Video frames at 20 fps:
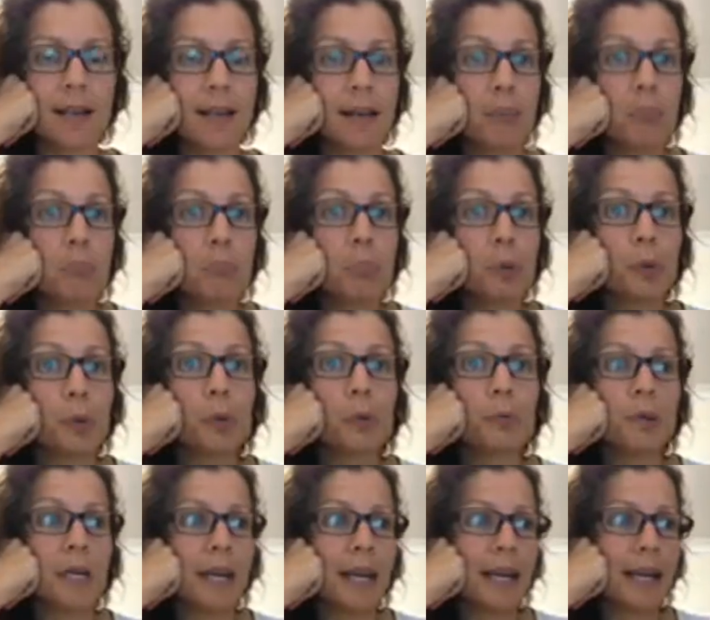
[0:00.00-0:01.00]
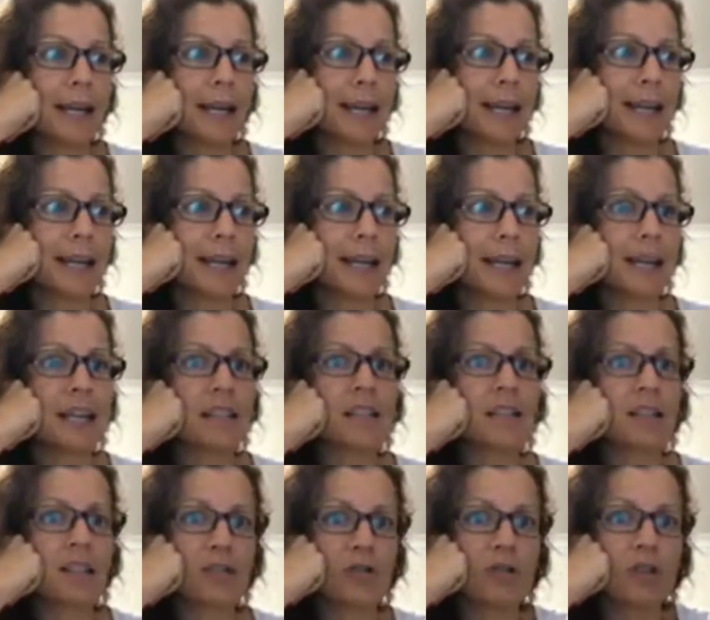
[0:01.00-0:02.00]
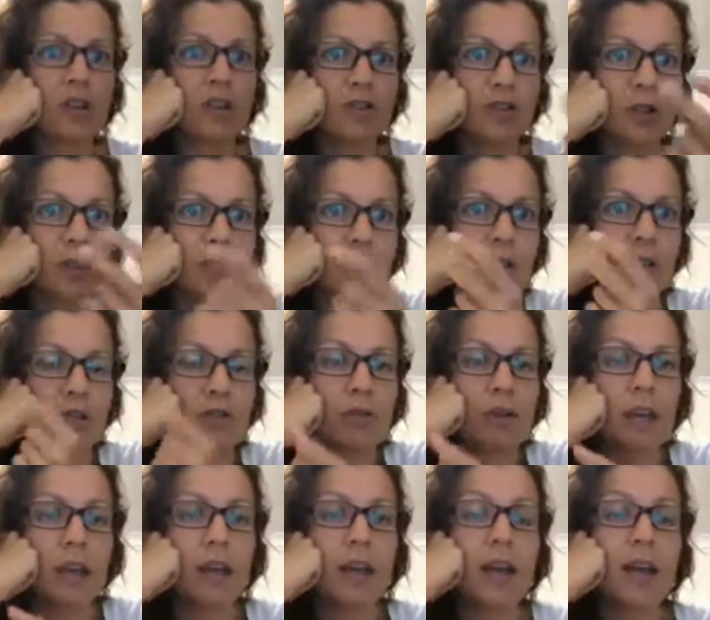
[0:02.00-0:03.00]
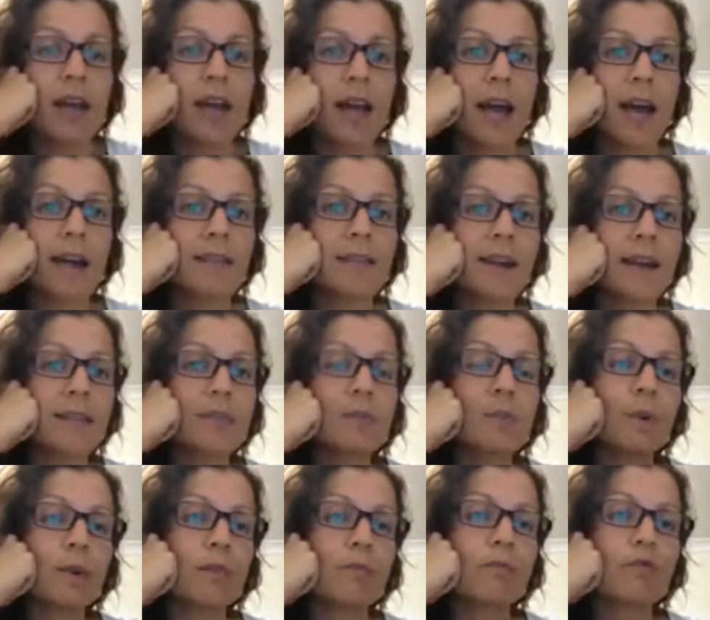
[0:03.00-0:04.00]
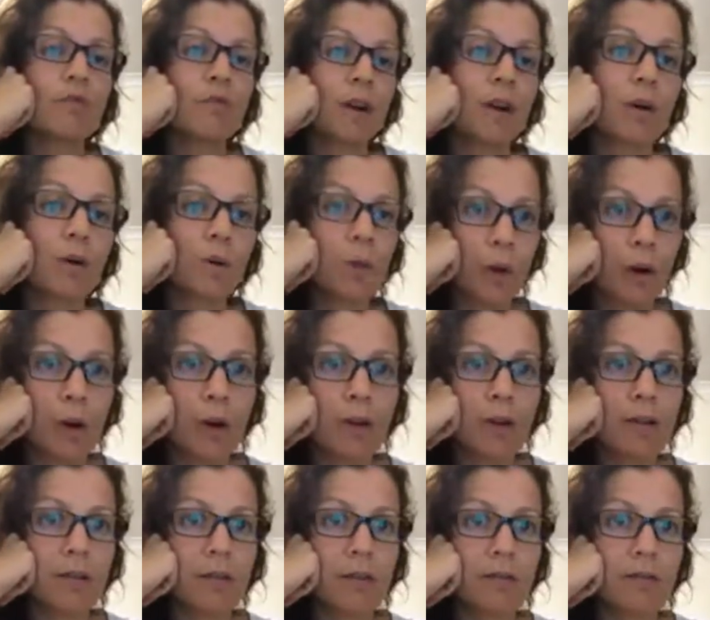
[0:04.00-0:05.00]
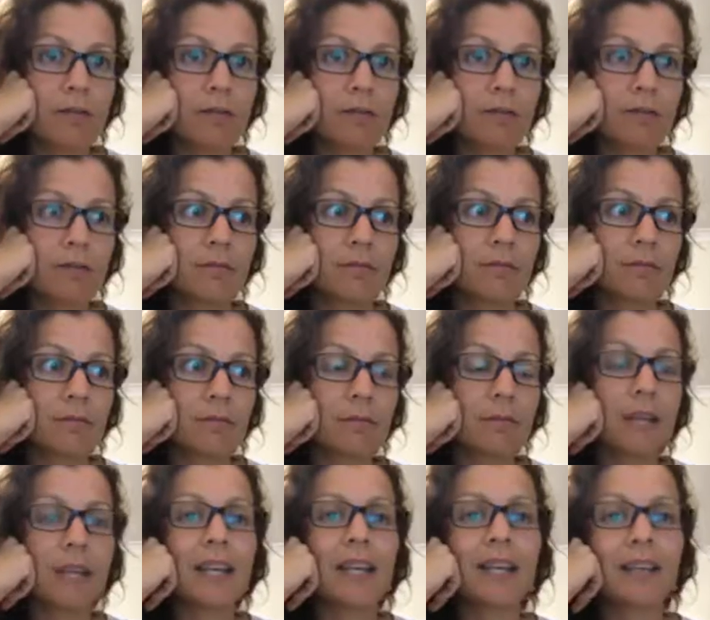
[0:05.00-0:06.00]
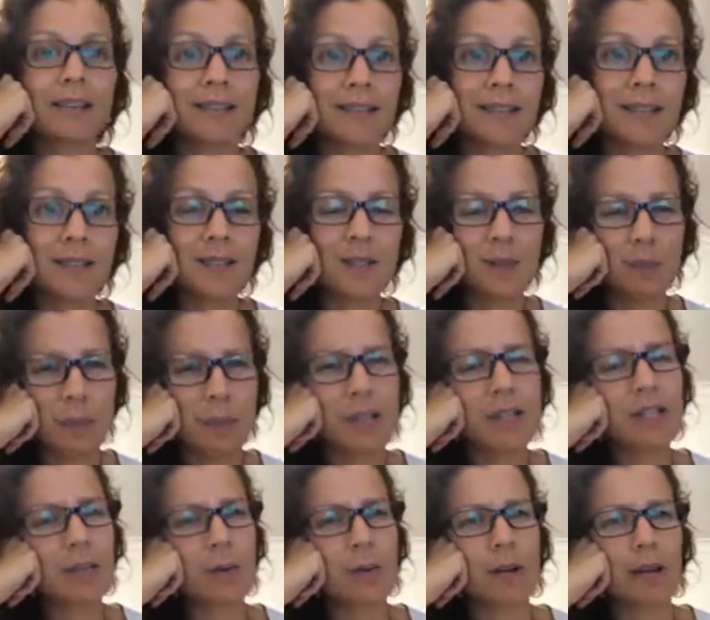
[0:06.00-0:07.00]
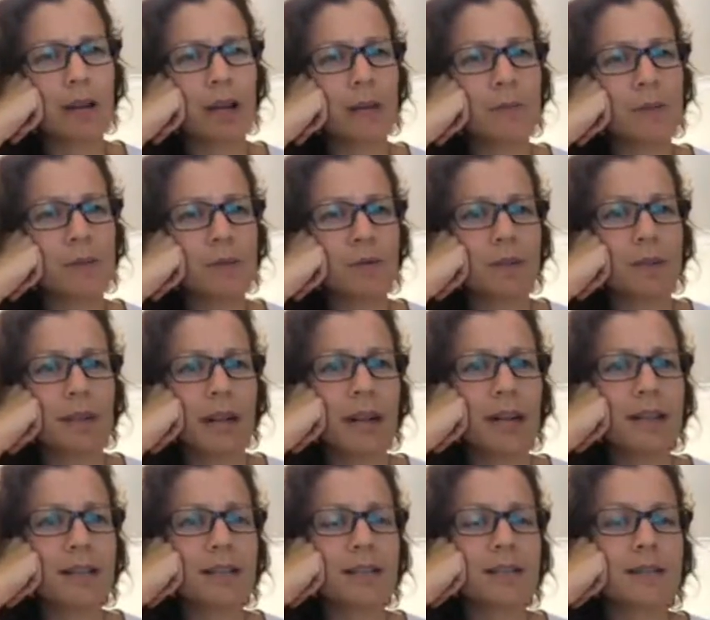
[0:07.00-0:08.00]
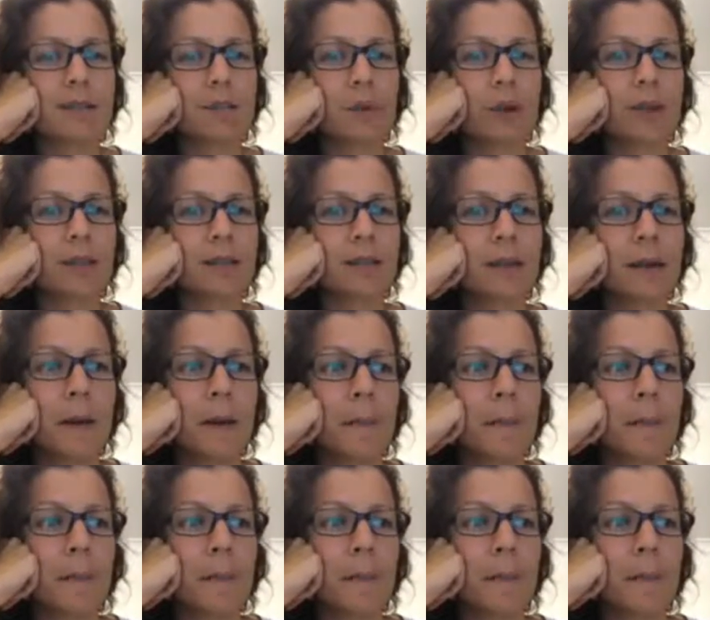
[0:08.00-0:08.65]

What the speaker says: And then boom, you get in it and it's like trigger. And that's where the real work begins, especially when it comes to relating to someone.